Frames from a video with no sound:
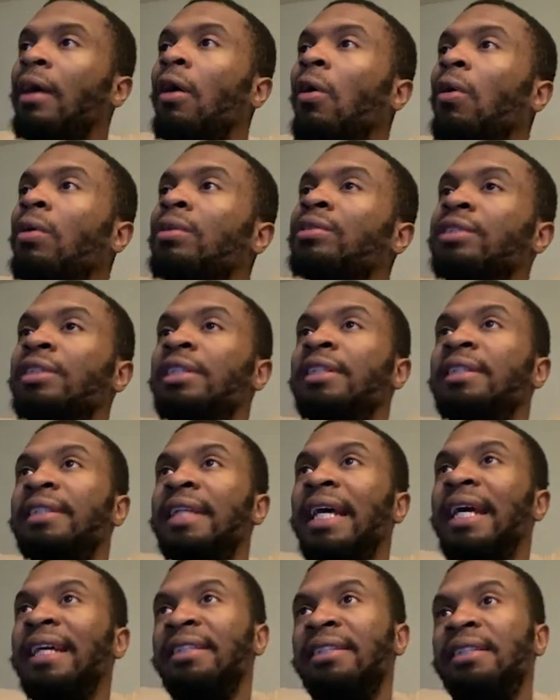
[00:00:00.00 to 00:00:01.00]
on to the
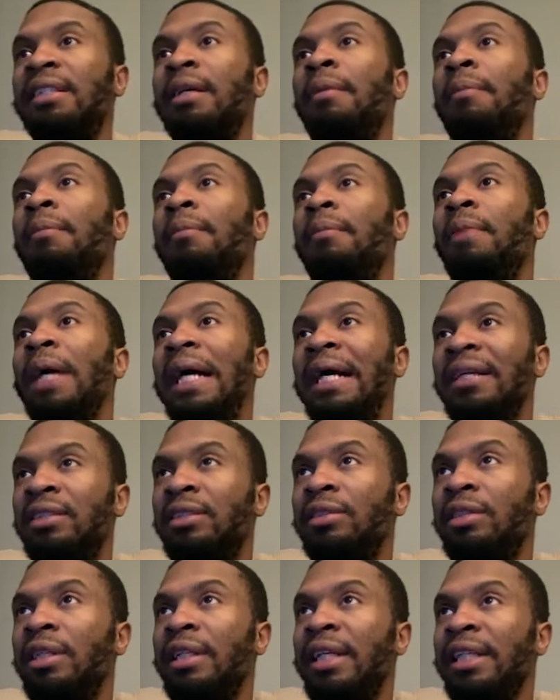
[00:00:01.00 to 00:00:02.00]
next badge,
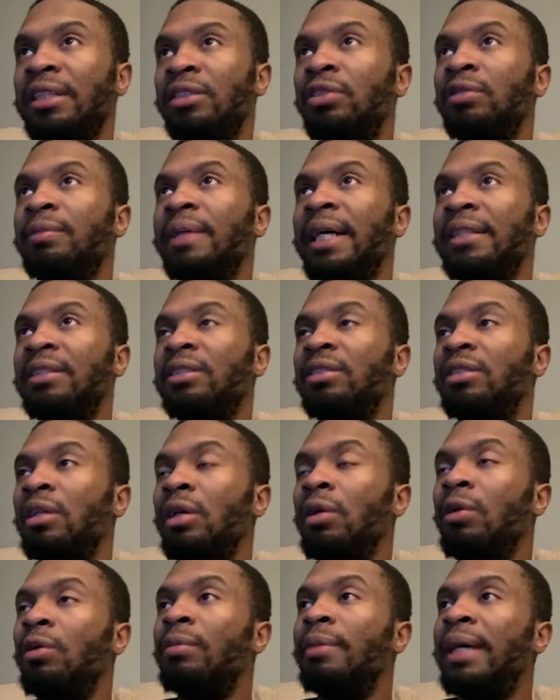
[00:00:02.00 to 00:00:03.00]
the next 2 badges, the
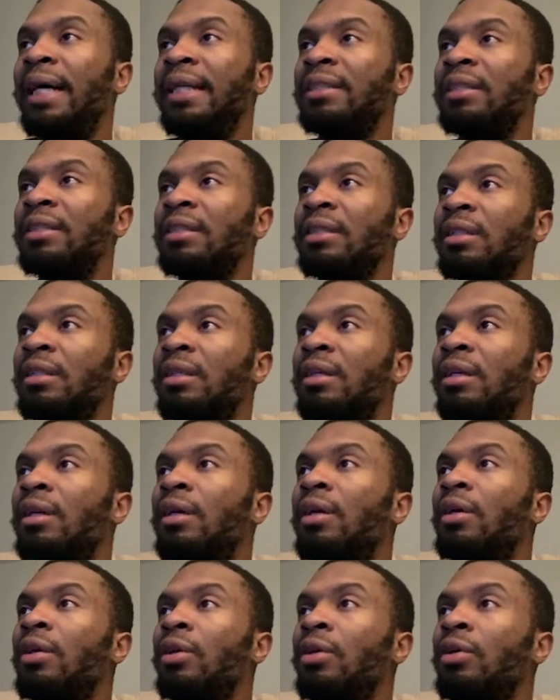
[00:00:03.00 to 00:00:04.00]
gold badges.
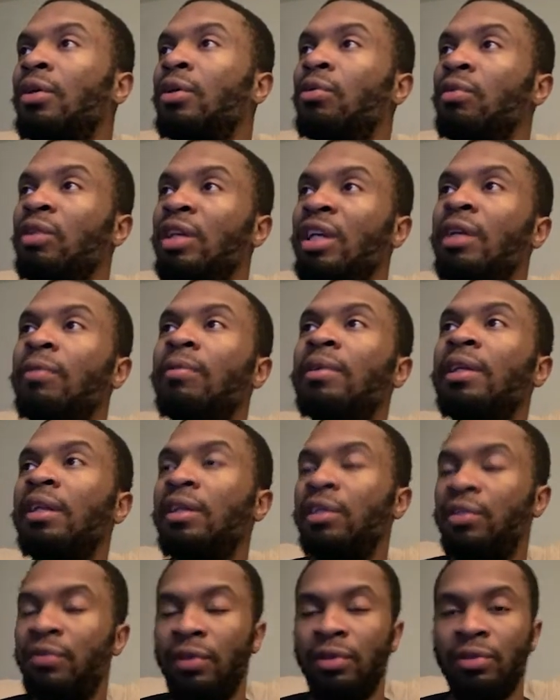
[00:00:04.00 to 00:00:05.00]
You need
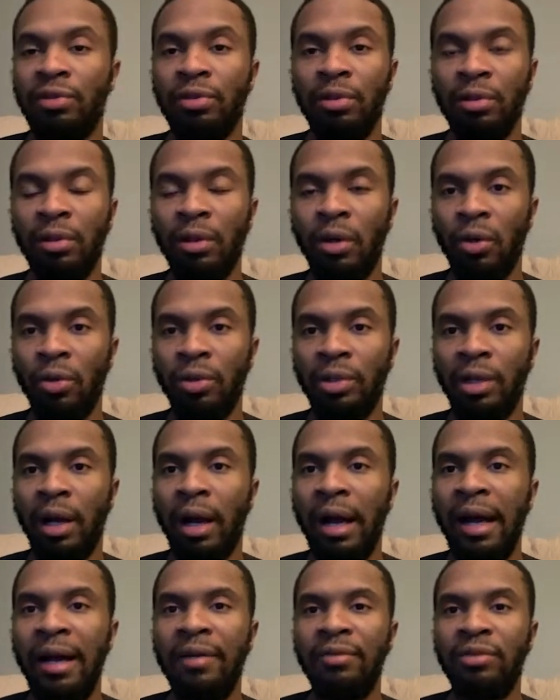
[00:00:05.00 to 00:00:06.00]
Relentless Finisher on gold.
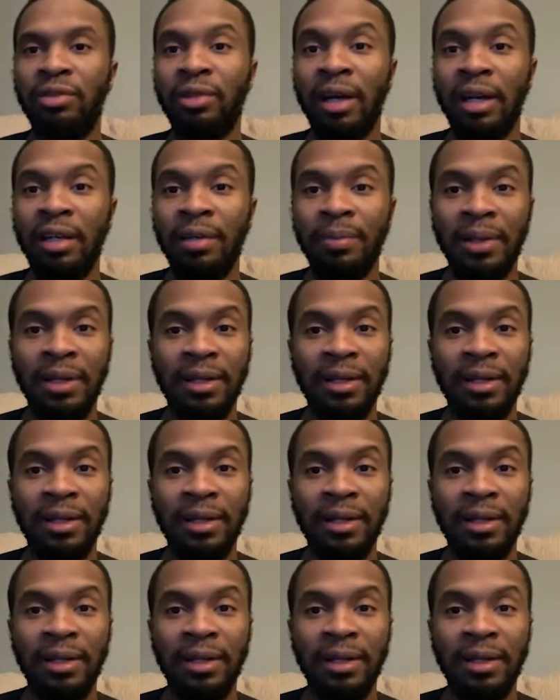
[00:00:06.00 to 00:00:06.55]
I have tried to play the